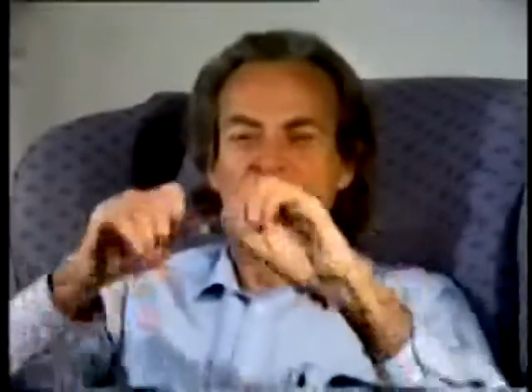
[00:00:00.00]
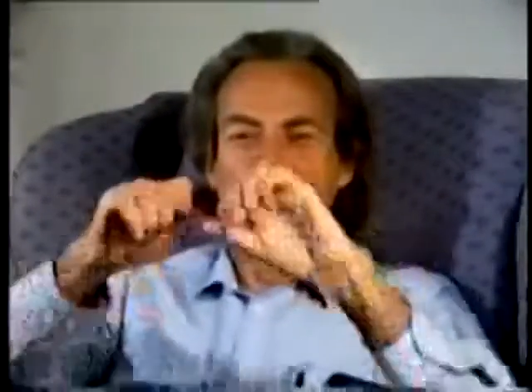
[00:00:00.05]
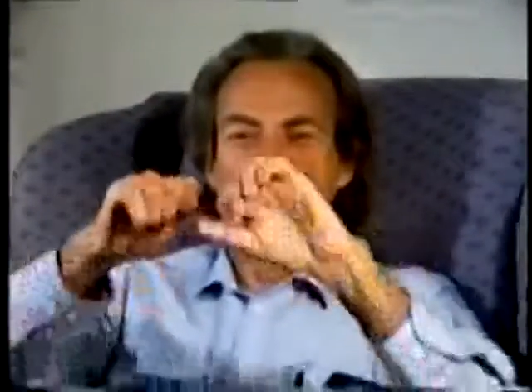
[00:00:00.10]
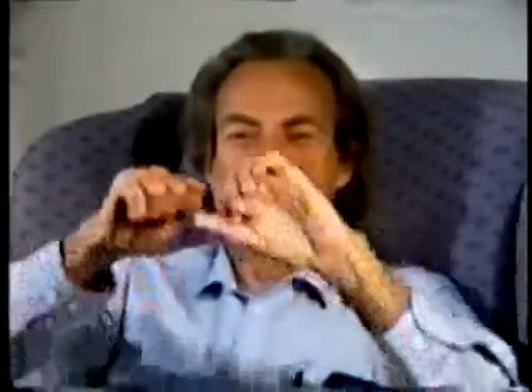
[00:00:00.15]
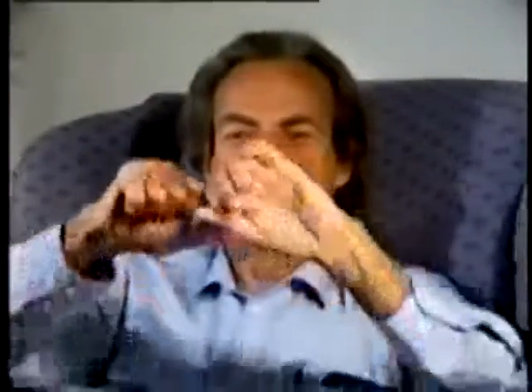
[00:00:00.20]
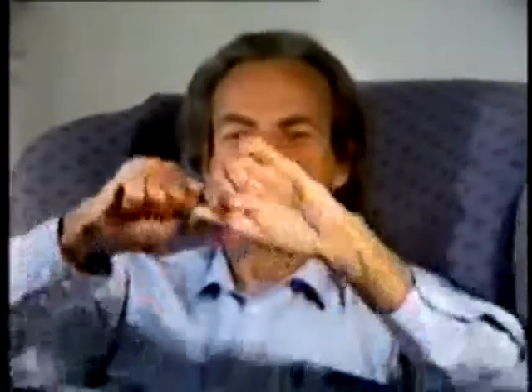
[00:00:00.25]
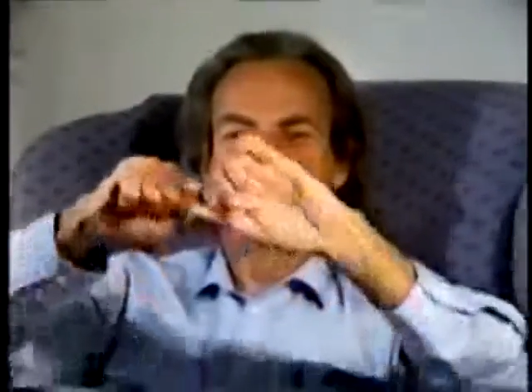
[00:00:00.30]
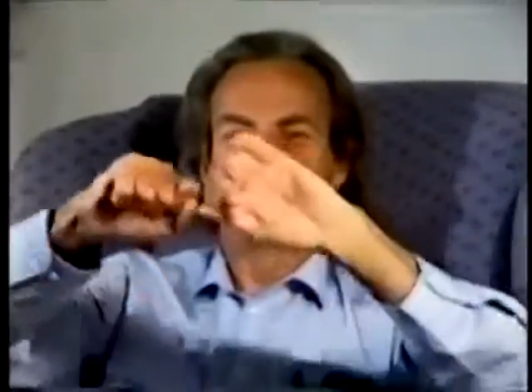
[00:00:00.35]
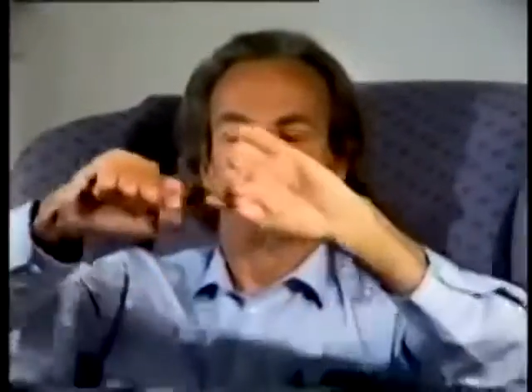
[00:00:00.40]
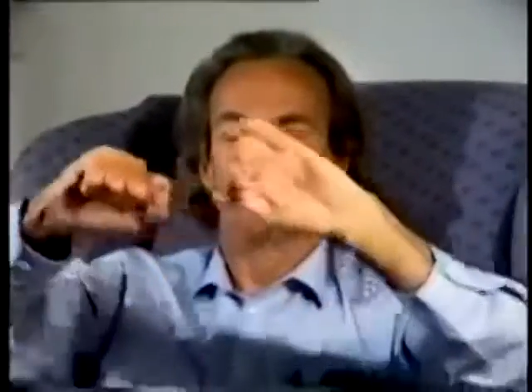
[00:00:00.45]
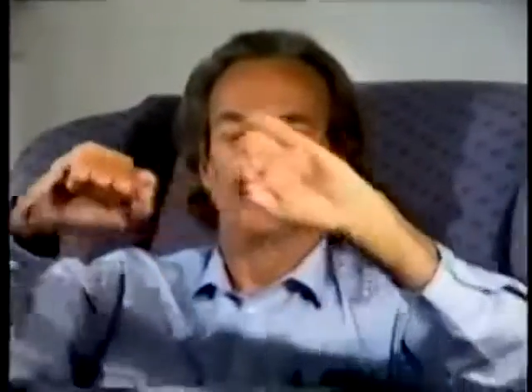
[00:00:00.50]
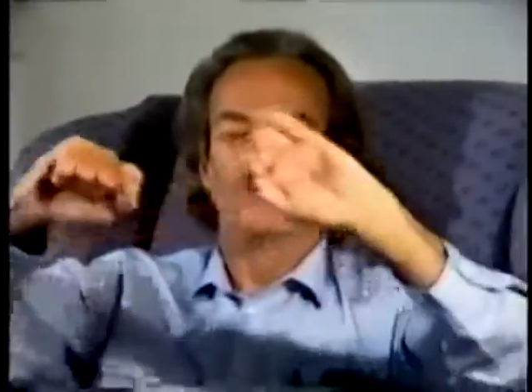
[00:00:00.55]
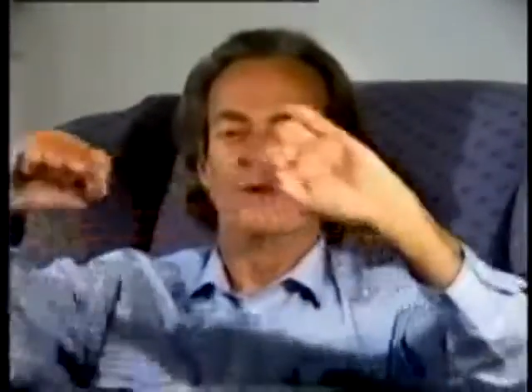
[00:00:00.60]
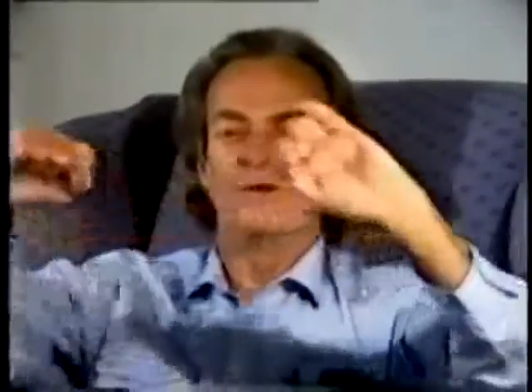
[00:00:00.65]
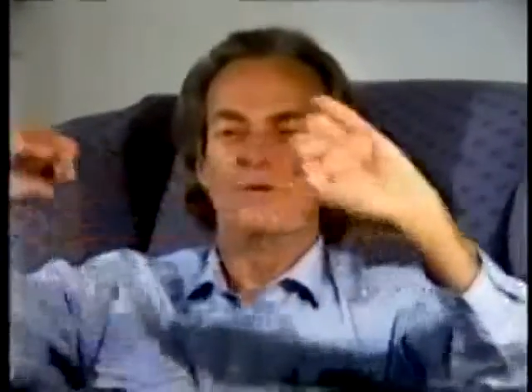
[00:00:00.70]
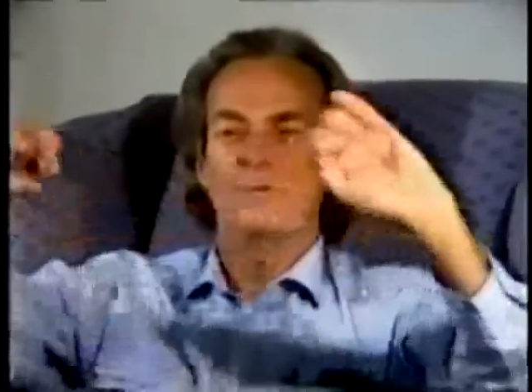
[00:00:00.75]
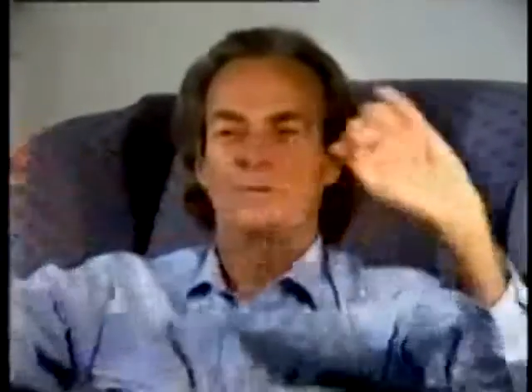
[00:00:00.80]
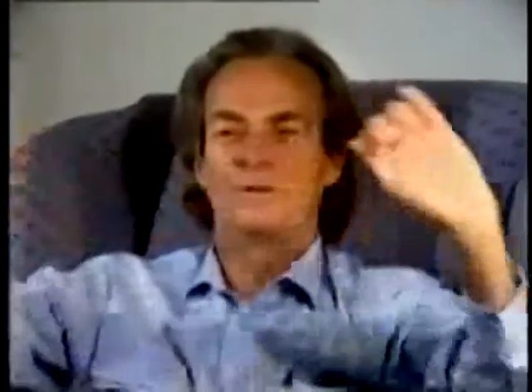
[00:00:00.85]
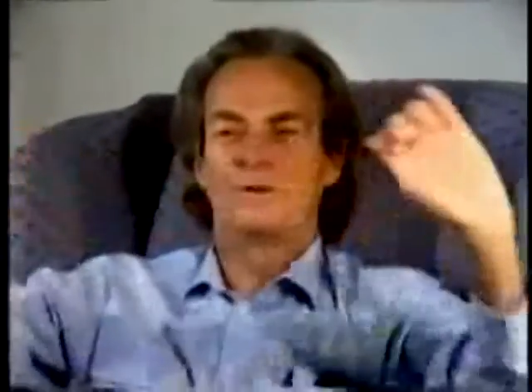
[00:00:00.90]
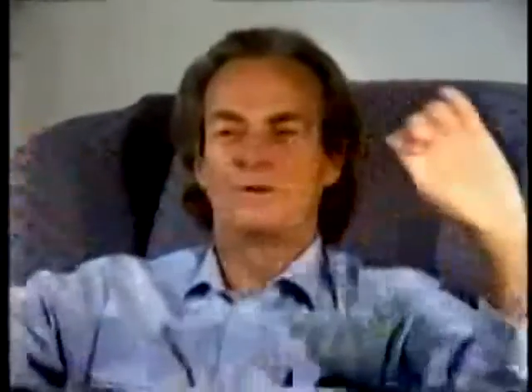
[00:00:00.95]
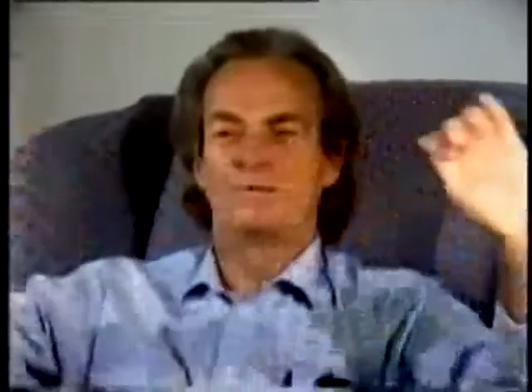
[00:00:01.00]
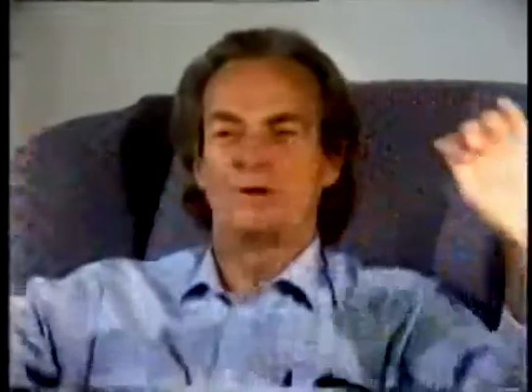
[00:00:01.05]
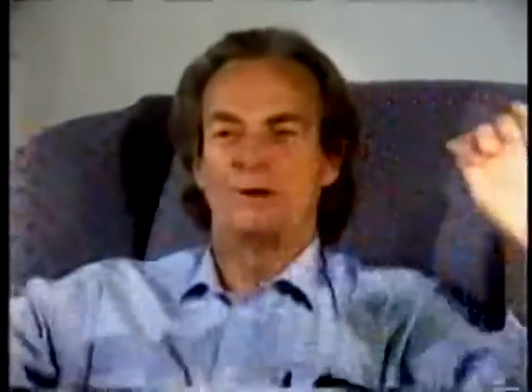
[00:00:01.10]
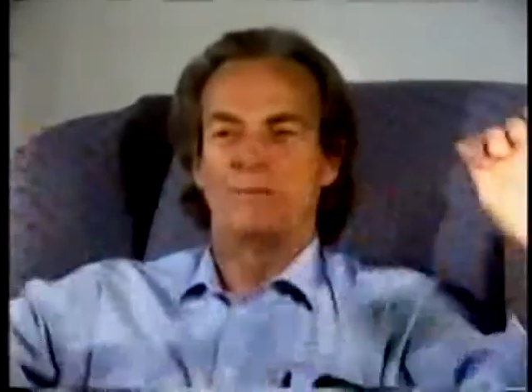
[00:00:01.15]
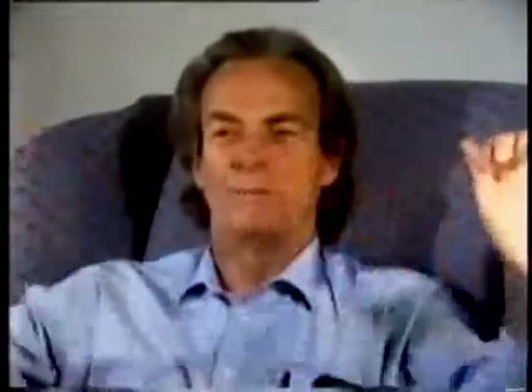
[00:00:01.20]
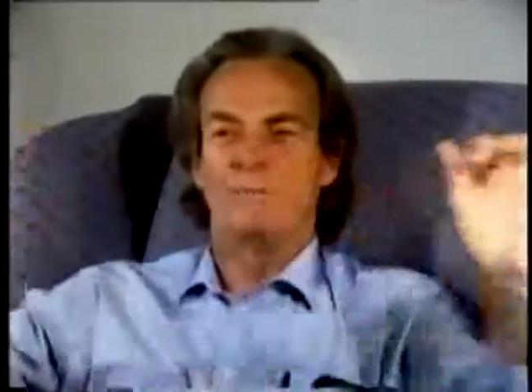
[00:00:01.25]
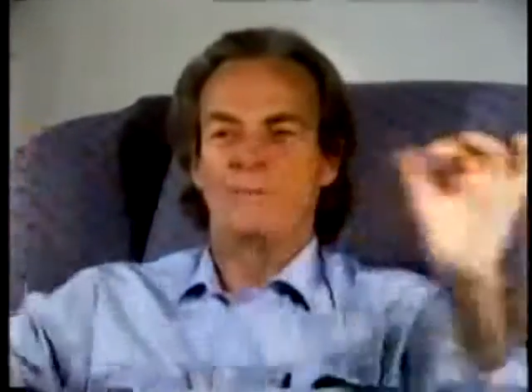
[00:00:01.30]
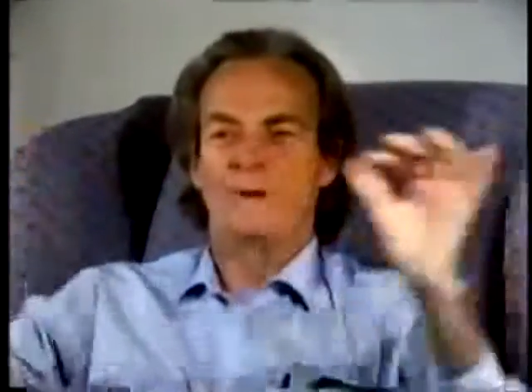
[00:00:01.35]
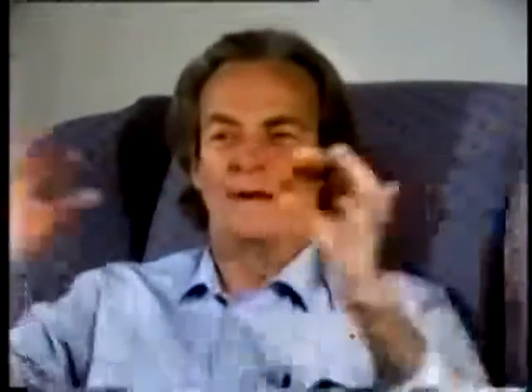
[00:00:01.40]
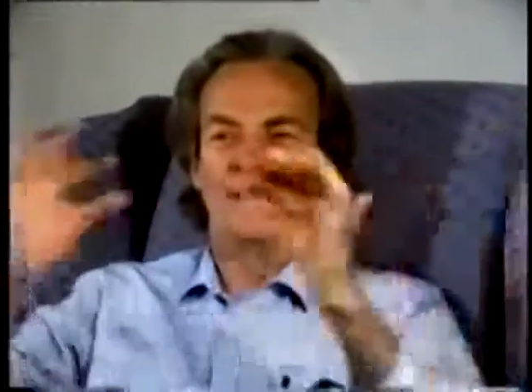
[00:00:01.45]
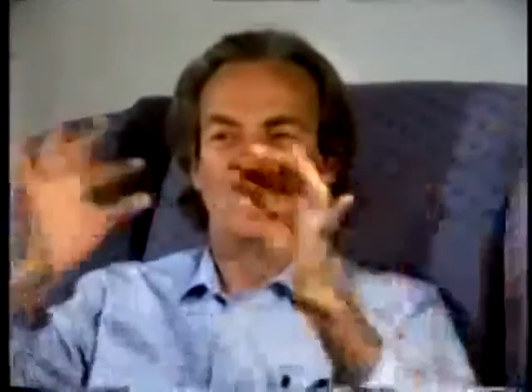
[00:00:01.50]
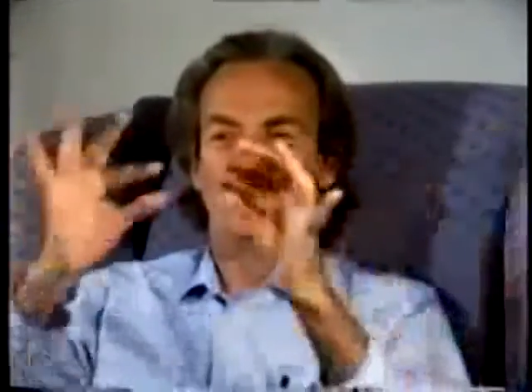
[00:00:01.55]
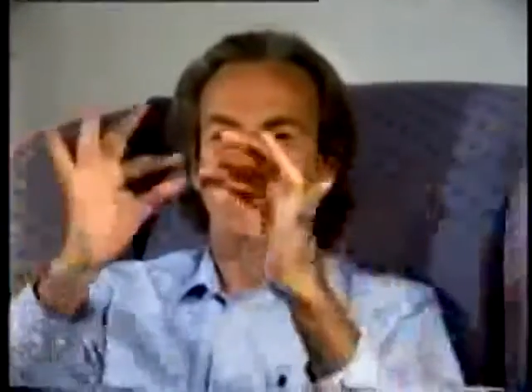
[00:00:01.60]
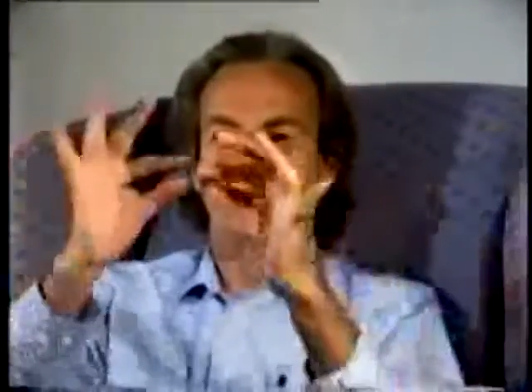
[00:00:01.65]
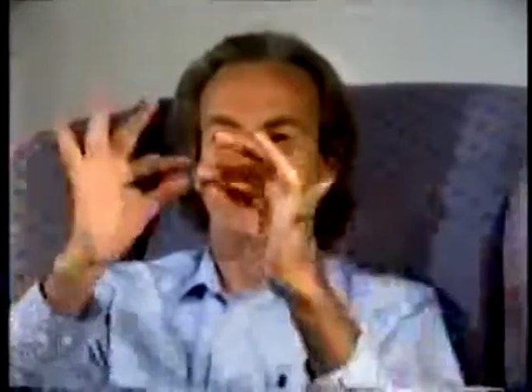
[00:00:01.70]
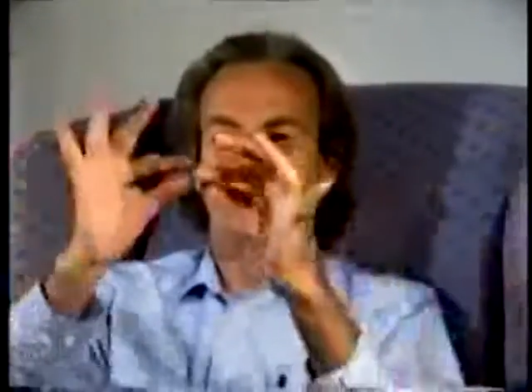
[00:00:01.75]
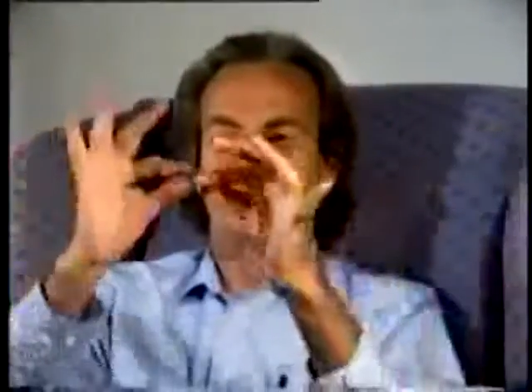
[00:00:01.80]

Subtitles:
When you pull open the rubber band,